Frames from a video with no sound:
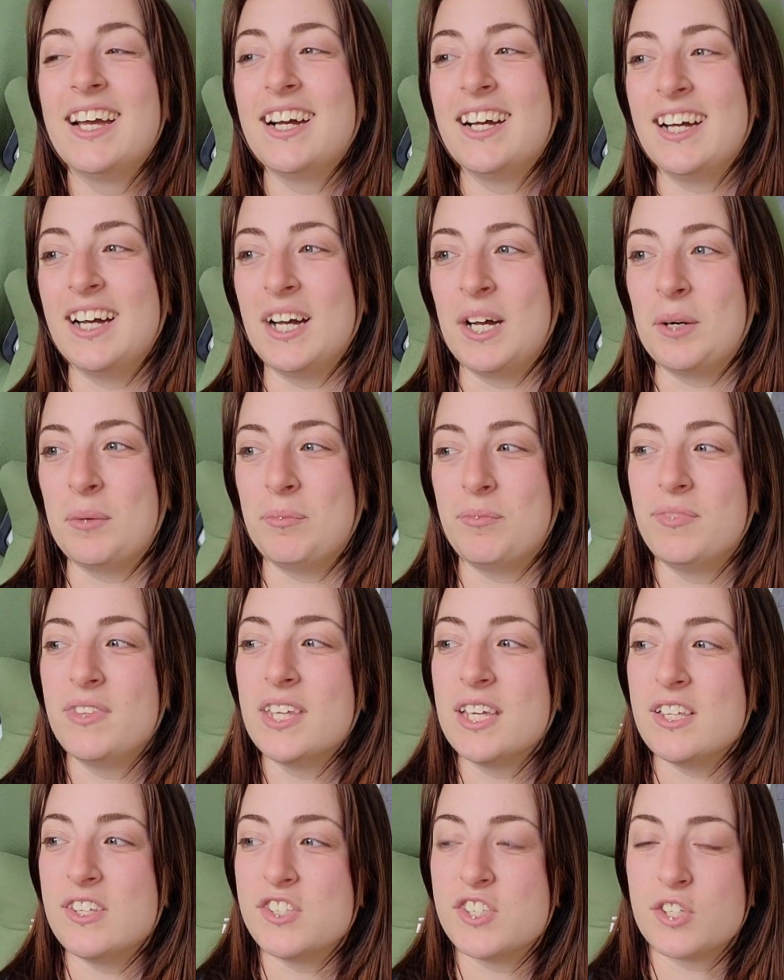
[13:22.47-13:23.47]

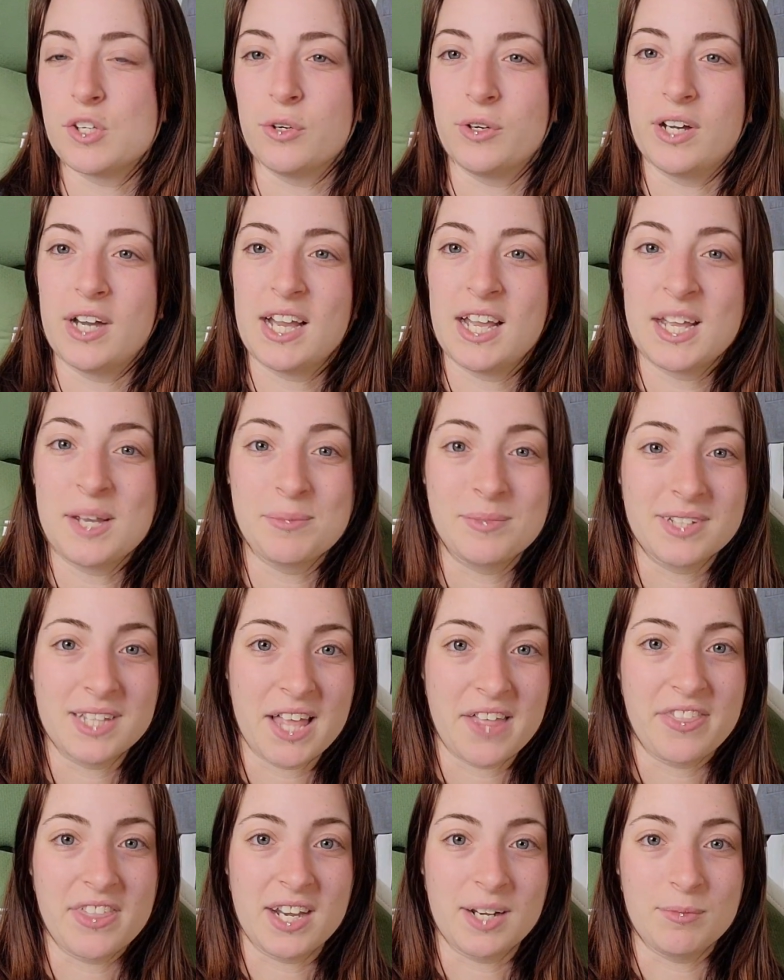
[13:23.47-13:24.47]
And so I am
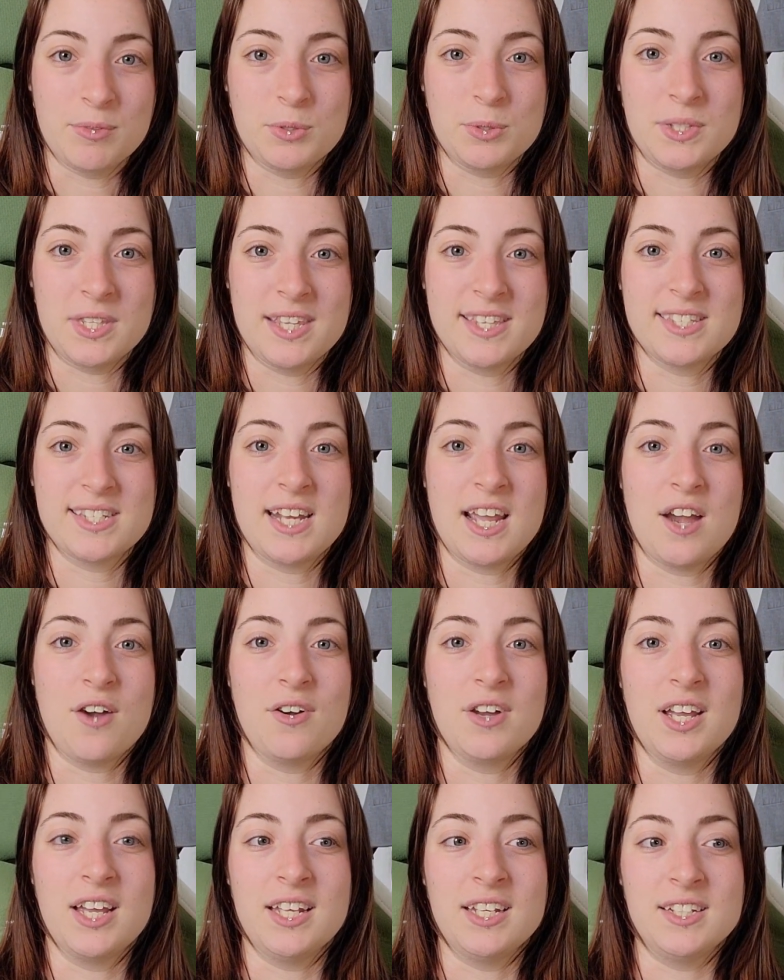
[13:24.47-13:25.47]
glad that I'm doing this now
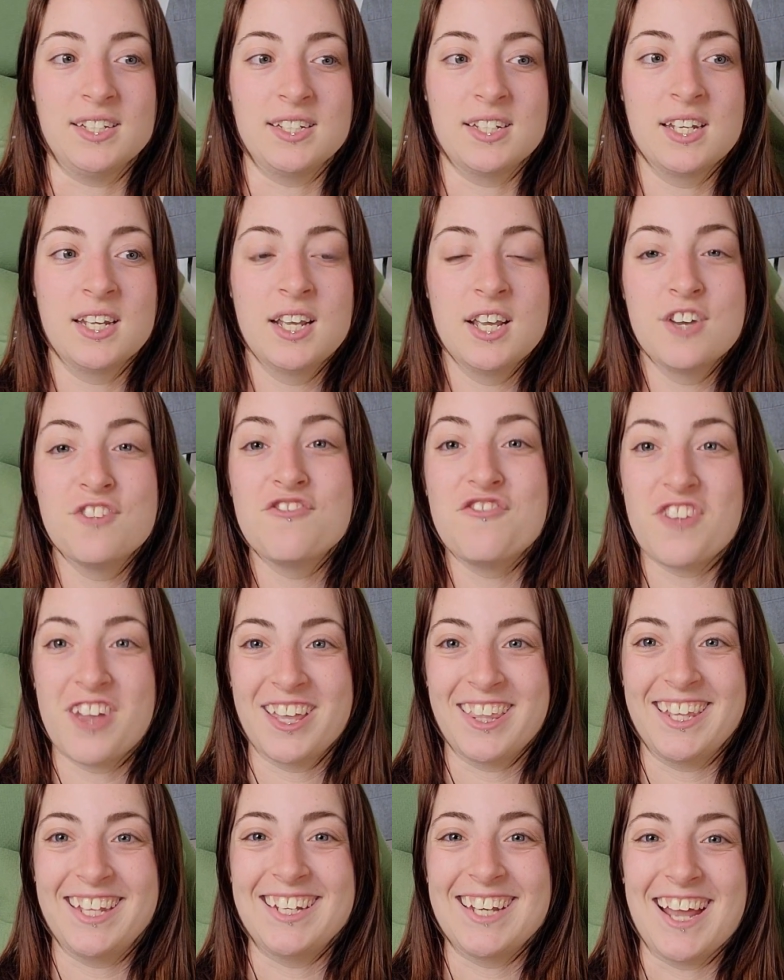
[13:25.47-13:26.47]
and
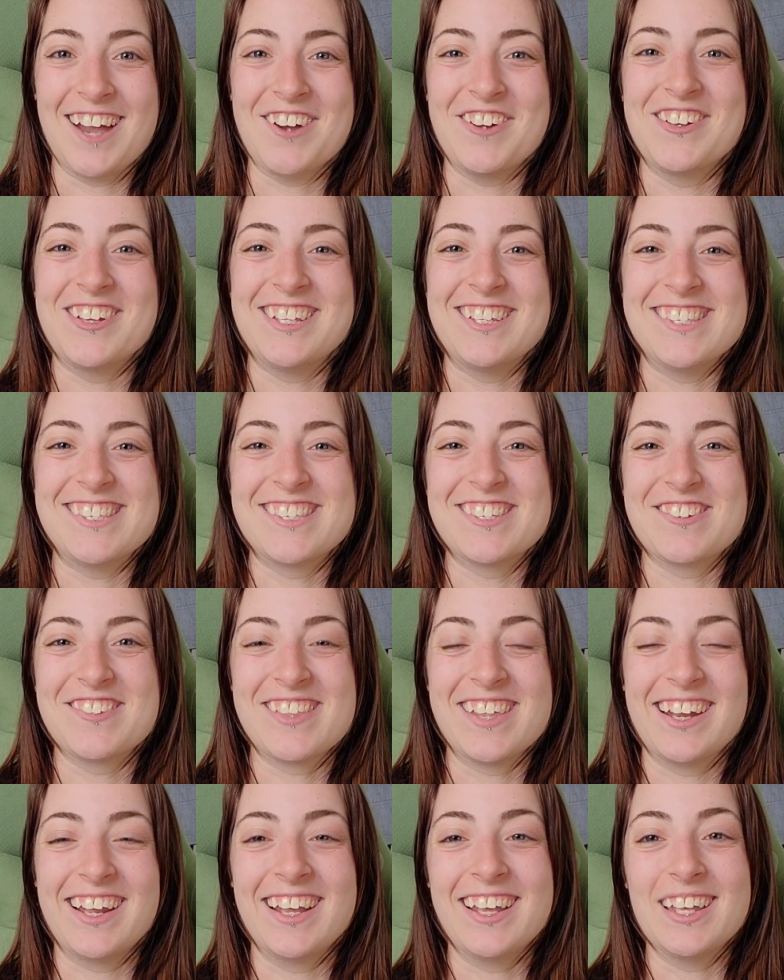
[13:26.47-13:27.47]
failing now, and so
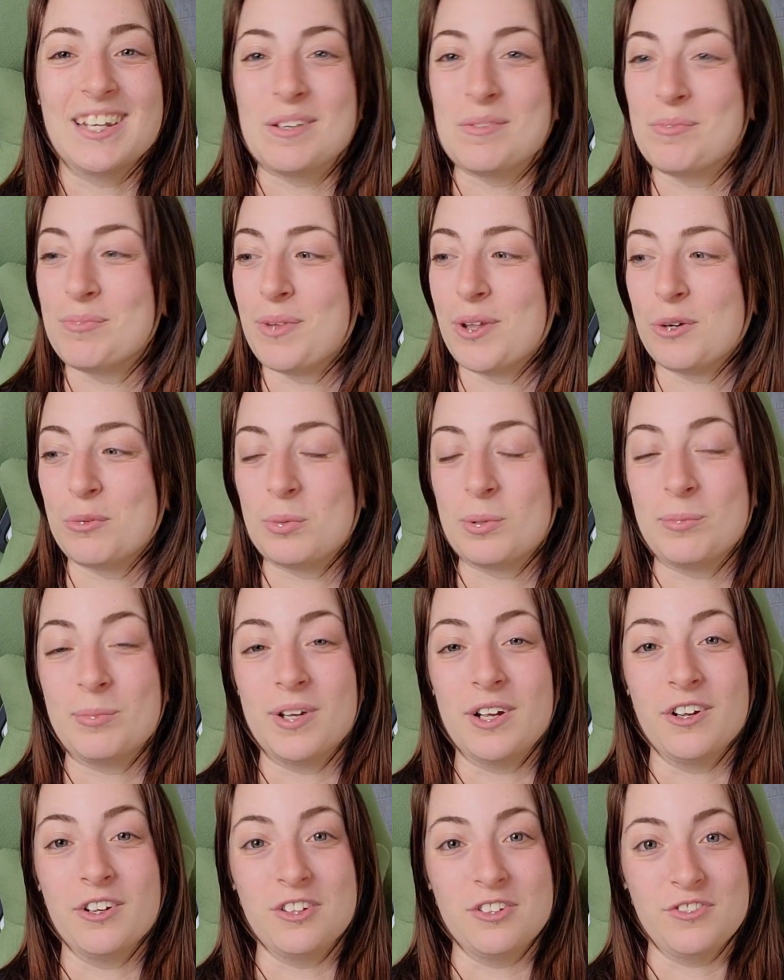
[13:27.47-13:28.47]
that I can better
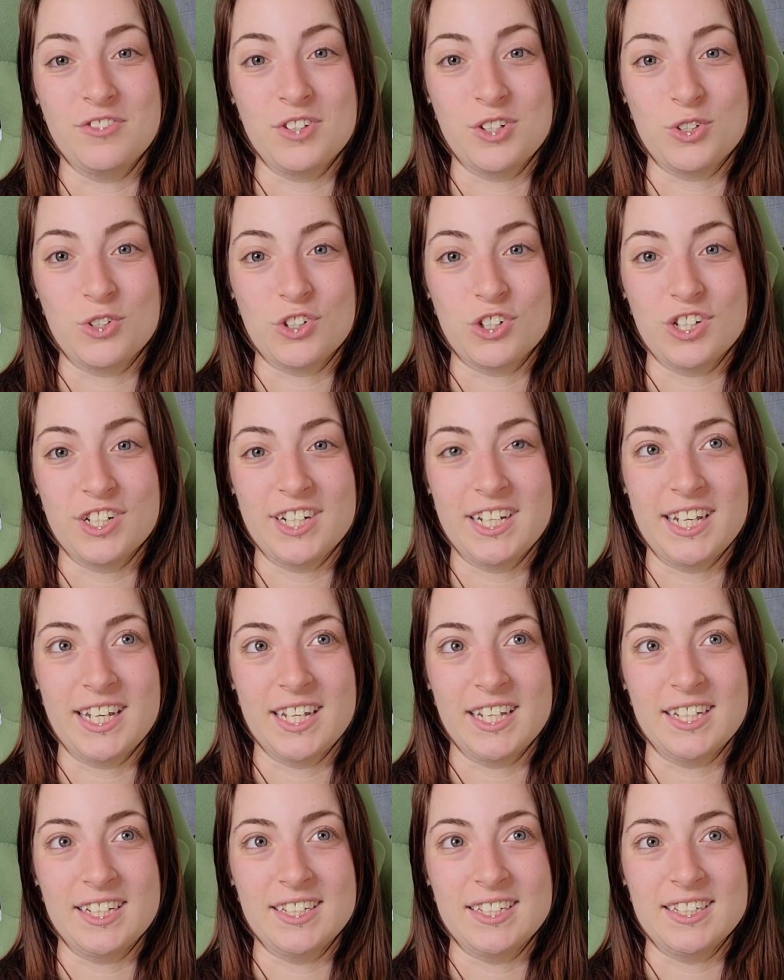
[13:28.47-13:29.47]
prepare in the future.
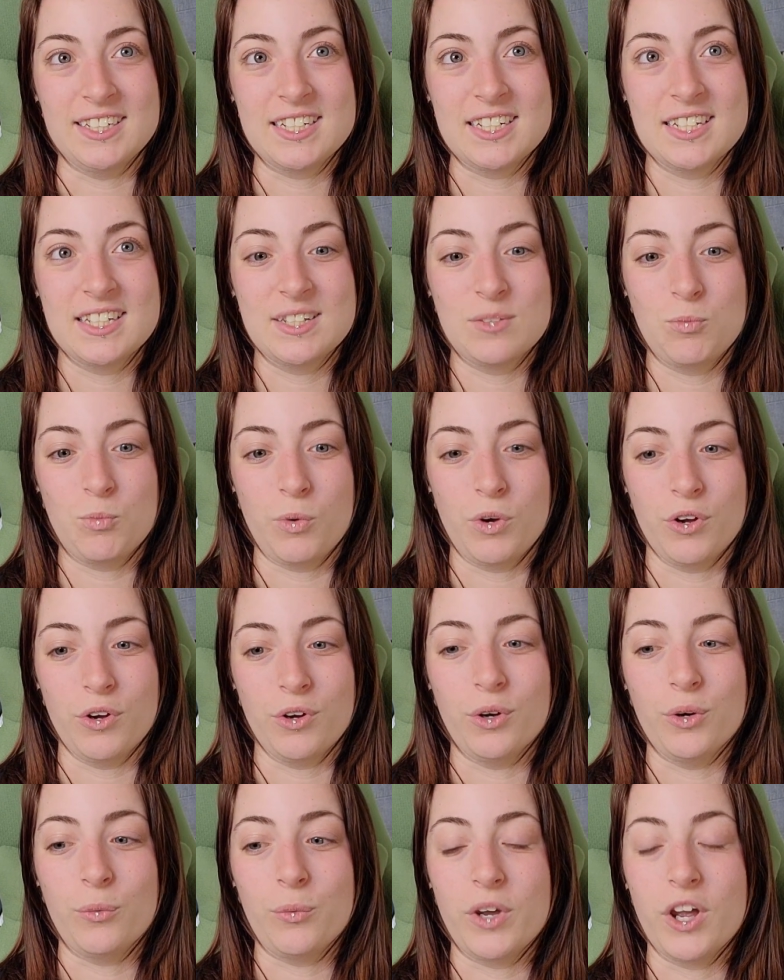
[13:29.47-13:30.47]
And we
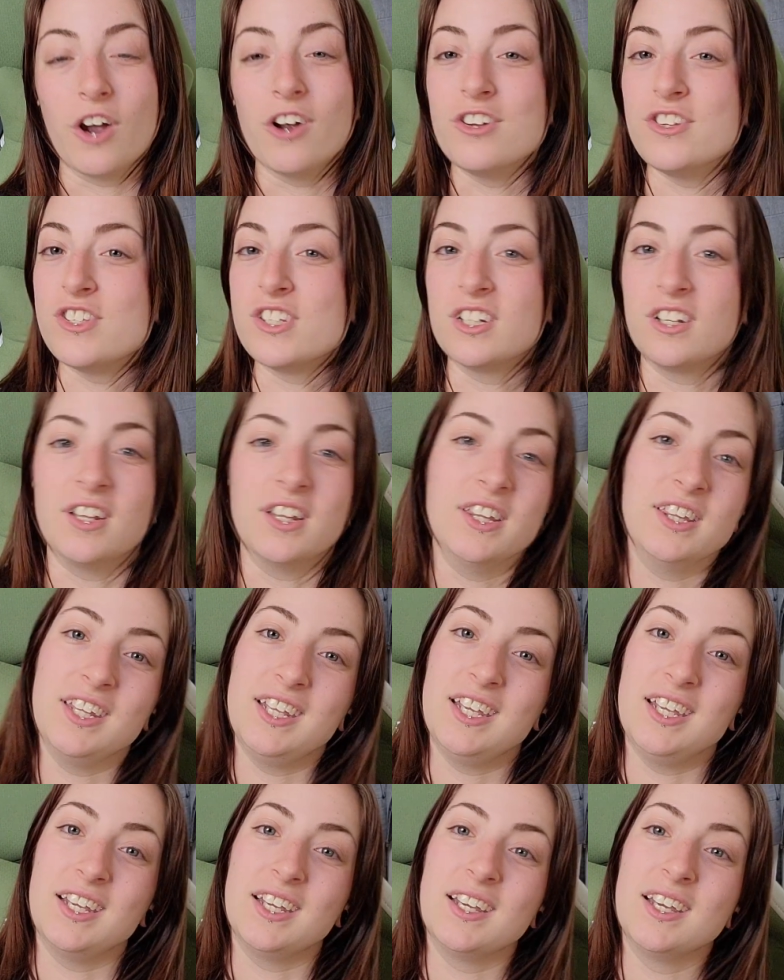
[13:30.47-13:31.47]
are still in
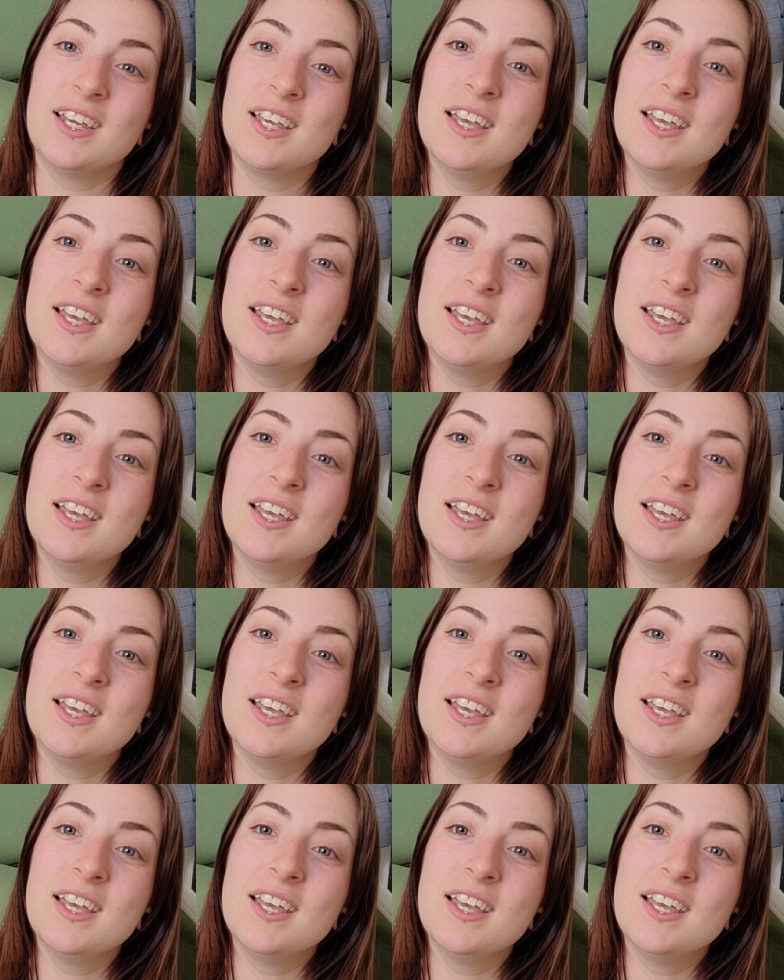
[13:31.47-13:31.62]
the